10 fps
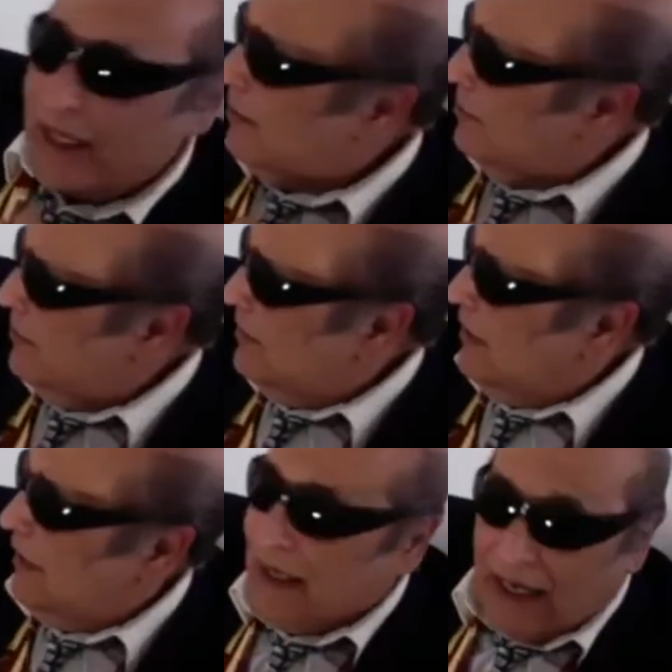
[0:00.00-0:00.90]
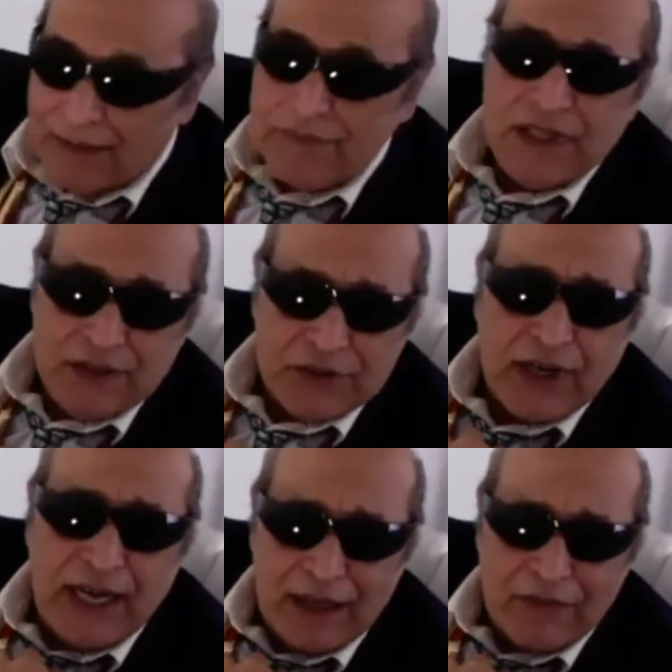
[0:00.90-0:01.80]
I'm, I'm the other
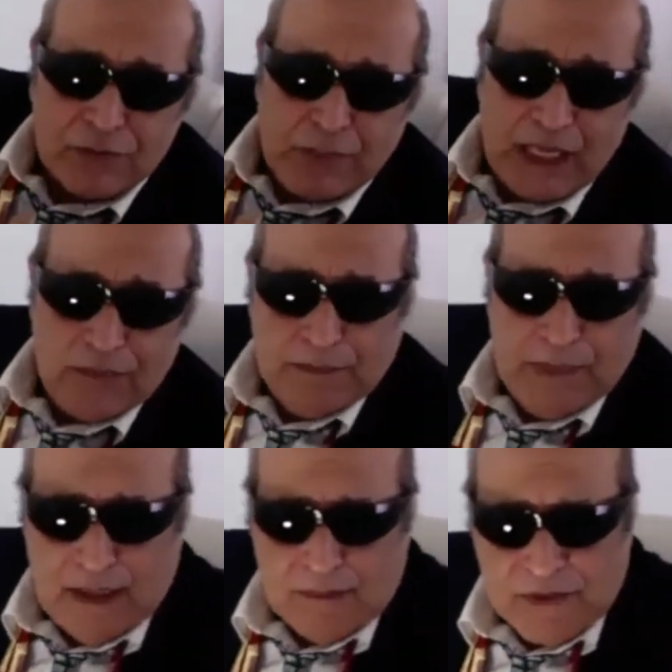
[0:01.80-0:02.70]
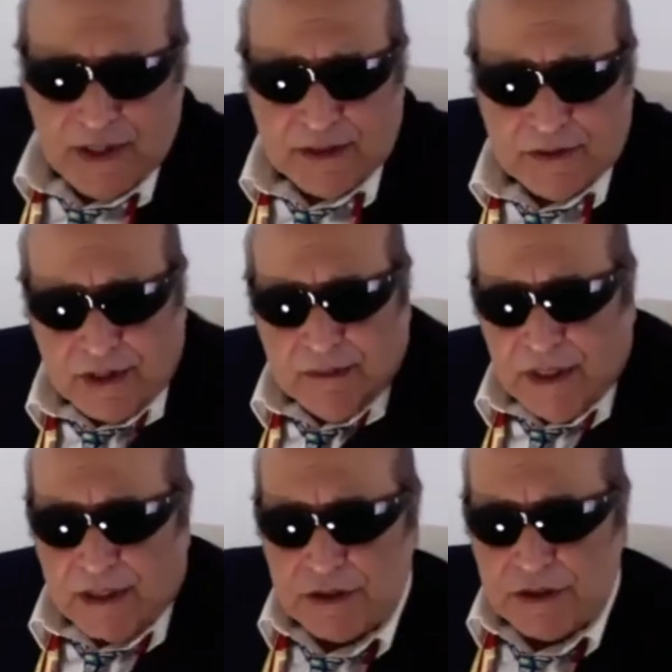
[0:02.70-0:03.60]
half of Bob and Bob. Thank you very
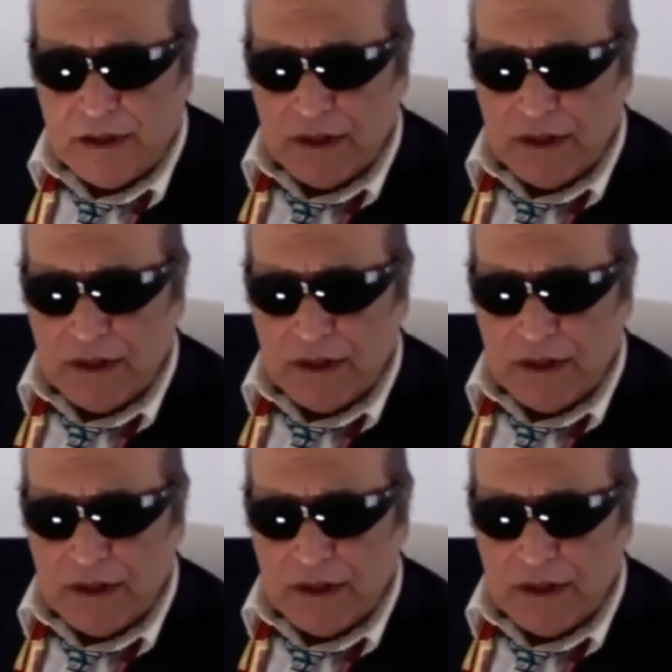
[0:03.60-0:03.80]
much.